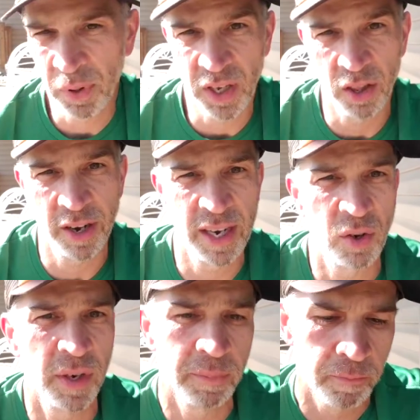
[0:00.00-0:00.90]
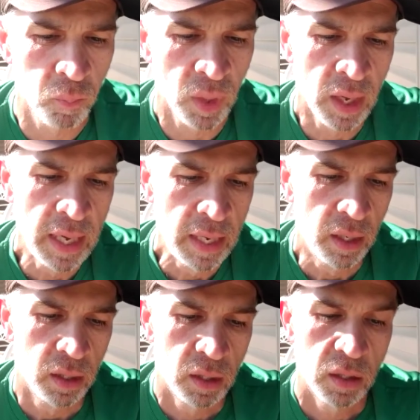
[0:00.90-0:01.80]
the other hand on.
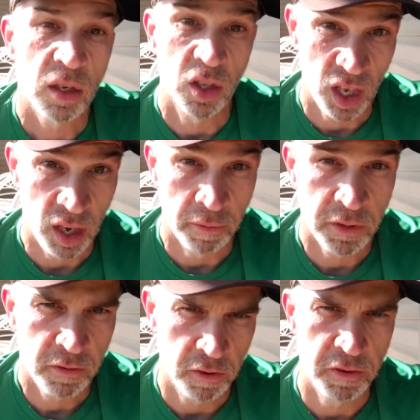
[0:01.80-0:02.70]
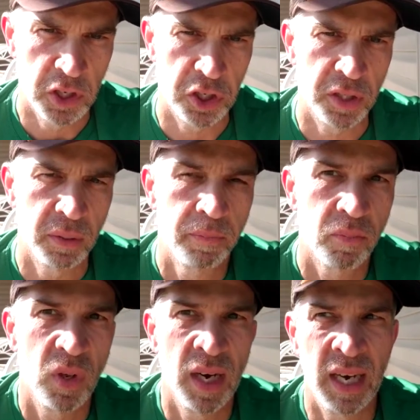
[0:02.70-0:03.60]
Gloves for fishing.
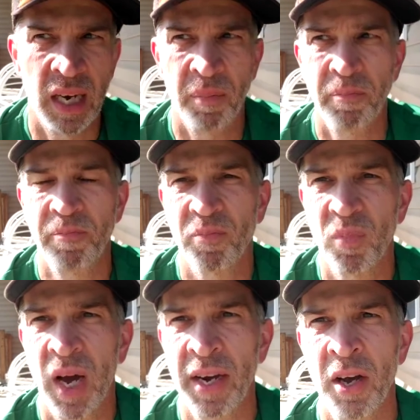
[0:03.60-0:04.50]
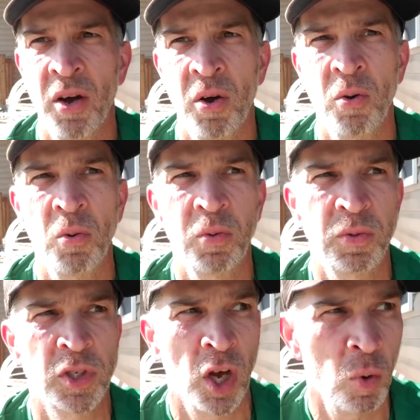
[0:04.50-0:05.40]
I know
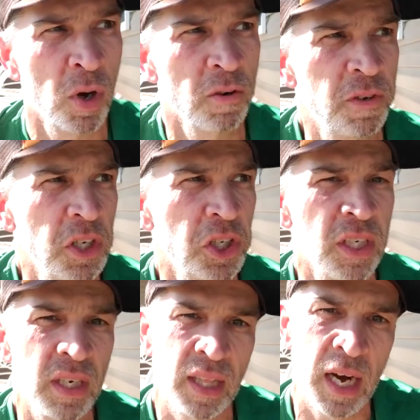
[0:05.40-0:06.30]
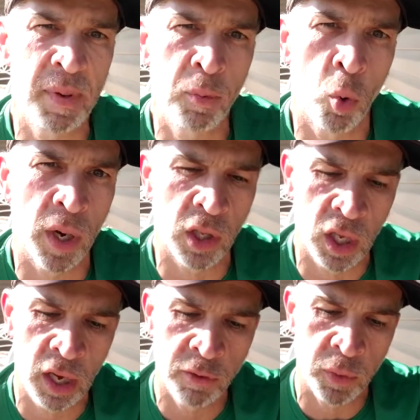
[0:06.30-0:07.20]
saltwater fishing, a lot of people wear
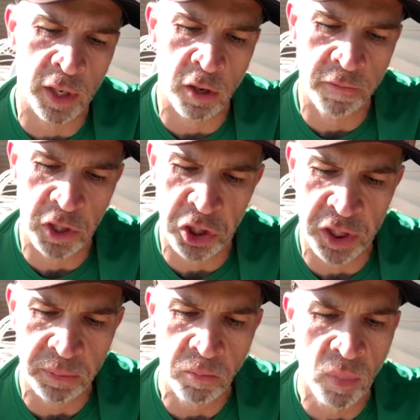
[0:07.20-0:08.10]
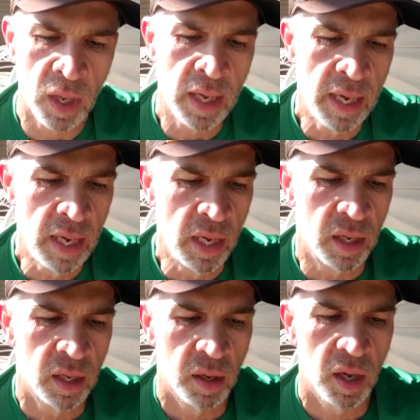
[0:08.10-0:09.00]
gloves when they go fishing.
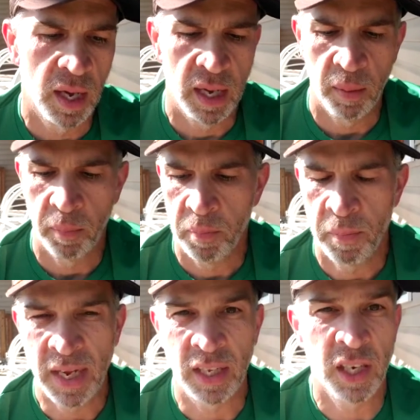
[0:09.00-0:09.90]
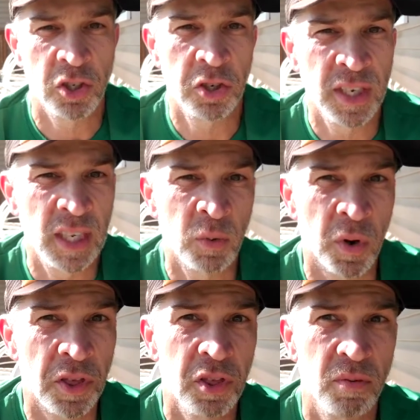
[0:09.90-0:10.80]
Mainly because you're dealing with